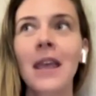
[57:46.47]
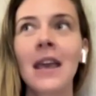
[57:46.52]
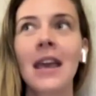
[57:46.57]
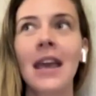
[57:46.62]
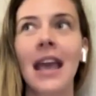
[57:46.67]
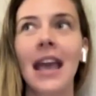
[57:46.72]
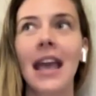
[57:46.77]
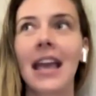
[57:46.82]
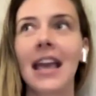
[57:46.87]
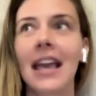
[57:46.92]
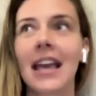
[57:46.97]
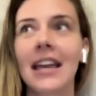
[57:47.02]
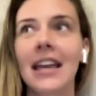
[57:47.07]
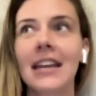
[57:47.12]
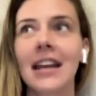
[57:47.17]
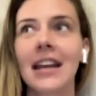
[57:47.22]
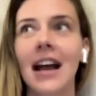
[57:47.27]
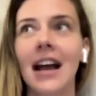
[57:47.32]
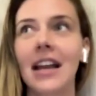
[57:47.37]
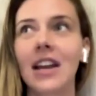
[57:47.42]
And
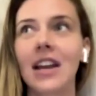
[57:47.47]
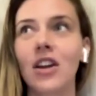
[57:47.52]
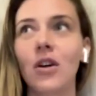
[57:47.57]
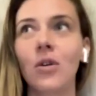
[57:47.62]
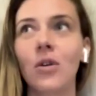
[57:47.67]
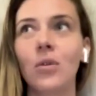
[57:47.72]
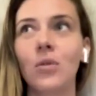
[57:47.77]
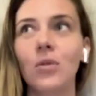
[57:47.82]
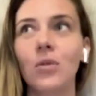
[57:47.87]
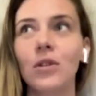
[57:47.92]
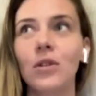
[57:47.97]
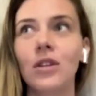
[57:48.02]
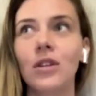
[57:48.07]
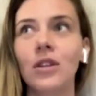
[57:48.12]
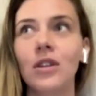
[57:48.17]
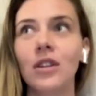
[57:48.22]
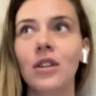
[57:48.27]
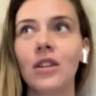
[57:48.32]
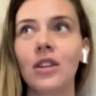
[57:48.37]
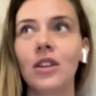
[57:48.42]
I know
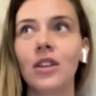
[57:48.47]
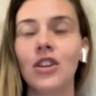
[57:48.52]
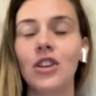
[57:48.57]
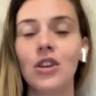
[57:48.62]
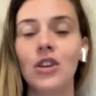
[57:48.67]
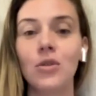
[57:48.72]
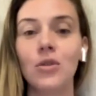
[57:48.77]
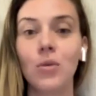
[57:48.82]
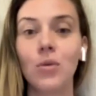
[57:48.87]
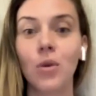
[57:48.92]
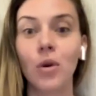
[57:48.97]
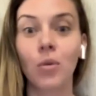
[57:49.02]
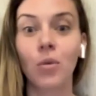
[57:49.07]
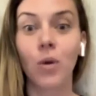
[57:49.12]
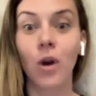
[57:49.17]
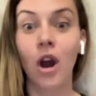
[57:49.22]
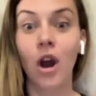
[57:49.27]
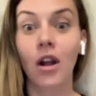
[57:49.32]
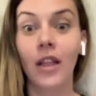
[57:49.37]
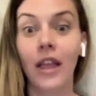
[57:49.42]
you
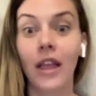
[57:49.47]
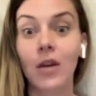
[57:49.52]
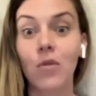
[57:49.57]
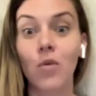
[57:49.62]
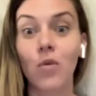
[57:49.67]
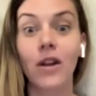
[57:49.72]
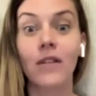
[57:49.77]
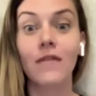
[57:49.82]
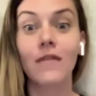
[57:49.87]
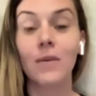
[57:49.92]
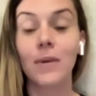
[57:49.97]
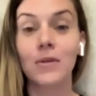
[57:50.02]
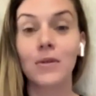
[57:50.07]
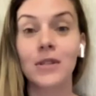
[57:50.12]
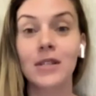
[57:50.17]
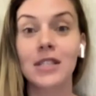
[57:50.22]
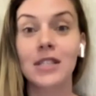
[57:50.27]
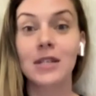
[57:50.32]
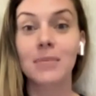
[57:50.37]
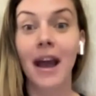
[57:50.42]
are like one of the most
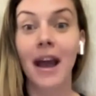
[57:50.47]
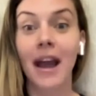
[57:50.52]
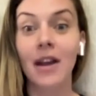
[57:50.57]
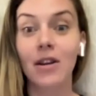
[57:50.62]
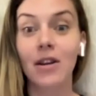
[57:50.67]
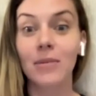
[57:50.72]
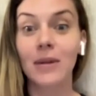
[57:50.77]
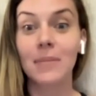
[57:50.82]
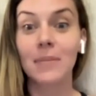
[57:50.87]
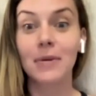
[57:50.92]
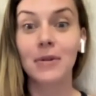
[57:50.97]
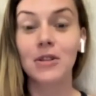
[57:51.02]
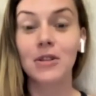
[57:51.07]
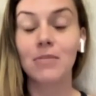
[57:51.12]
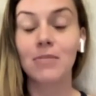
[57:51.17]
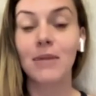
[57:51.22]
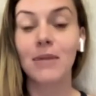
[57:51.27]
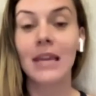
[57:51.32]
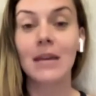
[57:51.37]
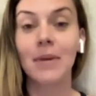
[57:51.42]
inspiring people to
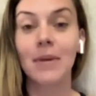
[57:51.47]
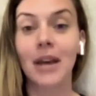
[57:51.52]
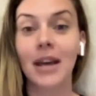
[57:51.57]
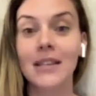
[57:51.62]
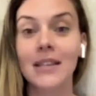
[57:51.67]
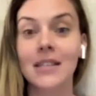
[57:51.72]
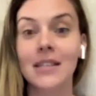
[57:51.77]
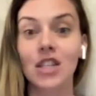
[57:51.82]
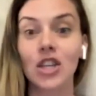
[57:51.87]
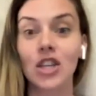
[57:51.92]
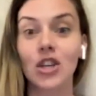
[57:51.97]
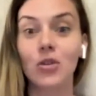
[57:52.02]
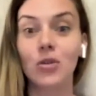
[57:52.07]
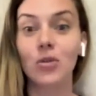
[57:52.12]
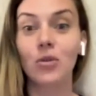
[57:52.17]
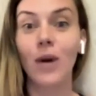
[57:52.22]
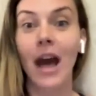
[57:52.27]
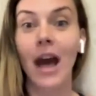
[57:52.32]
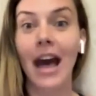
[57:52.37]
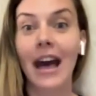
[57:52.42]
me because you
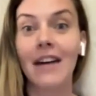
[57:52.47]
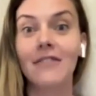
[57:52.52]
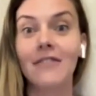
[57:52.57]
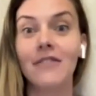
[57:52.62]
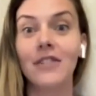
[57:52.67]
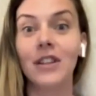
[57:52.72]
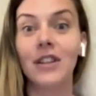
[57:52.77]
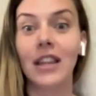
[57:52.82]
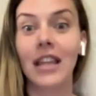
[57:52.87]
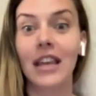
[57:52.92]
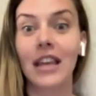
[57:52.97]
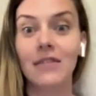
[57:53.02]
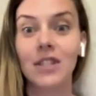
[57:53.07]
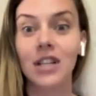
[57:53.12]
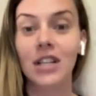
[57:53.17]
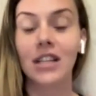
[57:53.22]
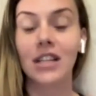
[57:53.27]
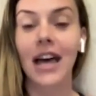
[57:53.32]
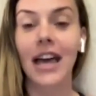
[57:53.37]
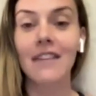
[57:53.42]
have lived a
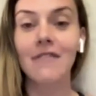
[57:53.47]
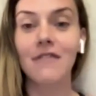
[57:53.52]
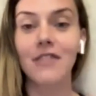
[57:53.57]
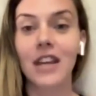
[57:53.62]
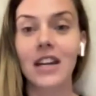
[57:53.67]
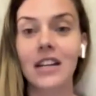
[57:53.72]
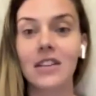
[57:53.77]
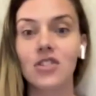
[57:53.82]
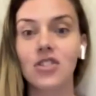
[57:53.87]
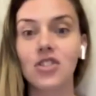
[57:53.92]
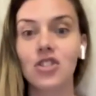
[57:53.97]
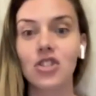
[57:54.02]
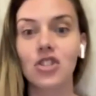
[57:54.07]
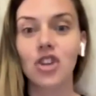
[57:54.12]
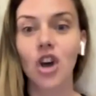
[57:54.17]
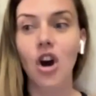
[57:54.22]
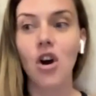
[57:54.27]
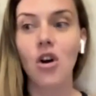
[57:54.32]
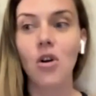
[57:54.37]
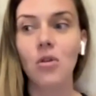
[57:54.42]
life that is
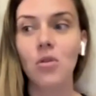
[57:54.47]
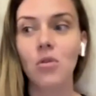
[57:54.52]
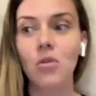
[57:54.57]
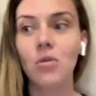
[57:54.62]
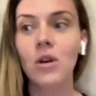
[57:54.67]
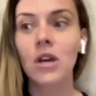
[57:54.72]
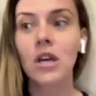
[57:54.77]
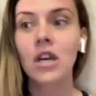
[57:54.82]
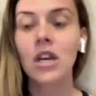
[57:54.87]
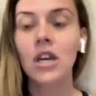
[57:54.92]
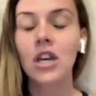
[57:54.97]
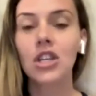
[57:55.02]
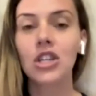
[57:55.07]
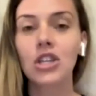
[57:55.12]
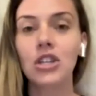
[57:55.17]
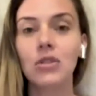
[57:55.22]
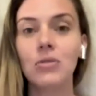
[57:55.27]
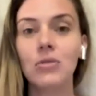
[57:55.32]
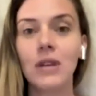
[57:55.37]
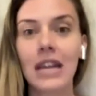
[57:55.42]
so
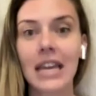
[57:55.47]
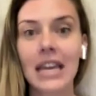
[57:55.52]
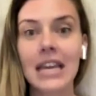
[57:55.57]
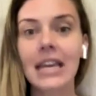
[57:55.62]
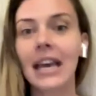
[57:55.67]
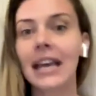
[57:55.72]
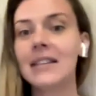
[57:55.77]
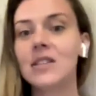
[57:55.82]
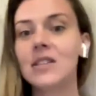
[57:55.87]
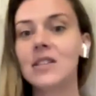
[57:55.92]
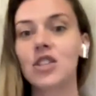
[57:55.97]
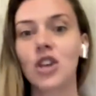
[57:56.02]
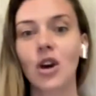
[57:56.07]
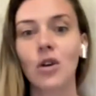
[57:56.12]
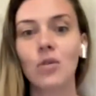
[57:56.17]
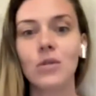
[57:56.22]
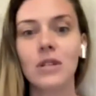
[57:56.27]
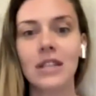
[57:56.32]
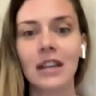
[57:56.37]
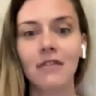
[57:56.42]
unique and so
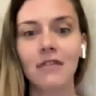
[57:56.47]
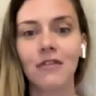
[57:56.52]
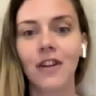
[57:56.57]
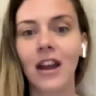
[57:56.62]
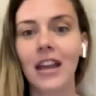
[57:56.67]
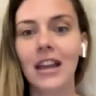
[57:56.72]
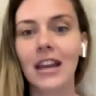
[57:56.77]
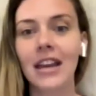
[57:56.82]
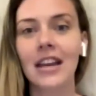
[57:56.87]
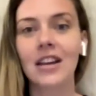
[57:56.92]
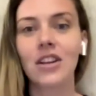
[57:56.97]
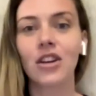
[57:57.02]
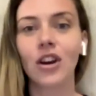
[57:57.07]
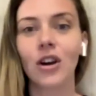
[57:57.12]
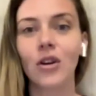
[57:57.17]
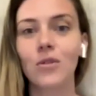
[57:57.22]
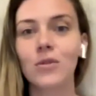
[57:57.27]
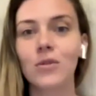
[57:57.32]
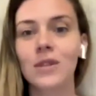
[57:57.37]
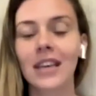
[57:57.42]
different and
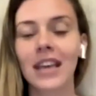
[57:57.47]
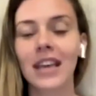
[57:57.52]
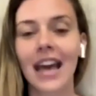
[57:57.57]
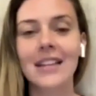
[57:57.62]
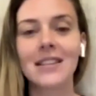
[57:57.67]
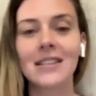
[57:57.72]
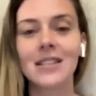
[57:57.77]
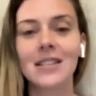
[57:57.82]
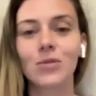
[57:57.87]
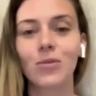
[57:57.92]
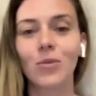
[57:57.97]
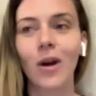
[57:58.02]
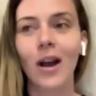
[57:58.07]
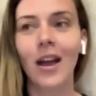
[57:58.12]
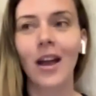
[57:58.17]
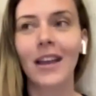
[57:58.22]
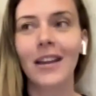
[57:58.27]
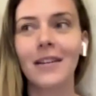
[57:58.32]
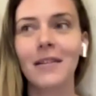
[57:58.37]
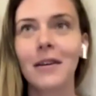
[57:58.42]
goes against what
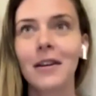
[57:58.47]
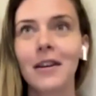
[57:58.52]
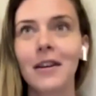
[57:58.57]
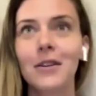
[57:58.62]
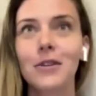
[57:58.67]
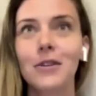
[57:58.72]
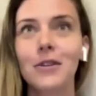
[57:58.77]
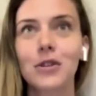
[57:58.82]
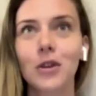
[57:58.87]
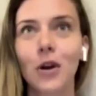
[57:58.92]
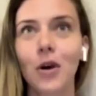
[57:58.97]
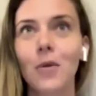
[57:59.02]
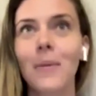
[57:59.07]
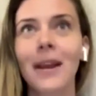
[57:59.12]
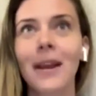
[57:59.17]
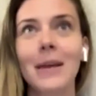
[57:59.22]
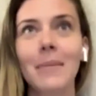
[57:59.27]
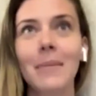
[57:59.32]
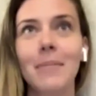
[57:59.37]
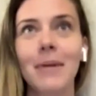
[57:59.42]
so
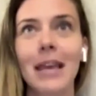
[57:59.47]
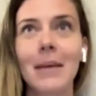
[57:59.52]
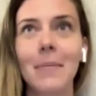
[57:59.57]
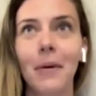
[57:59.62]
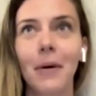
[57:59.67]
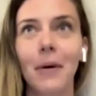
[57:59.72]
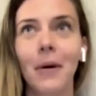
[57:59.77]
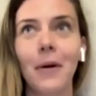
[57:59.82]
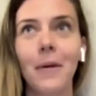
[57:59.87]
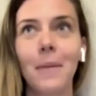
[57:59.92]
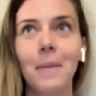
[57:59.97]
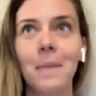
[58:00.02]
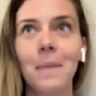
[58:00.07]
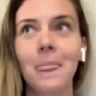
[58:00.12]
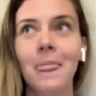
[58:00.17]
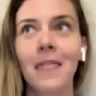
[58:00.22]
many people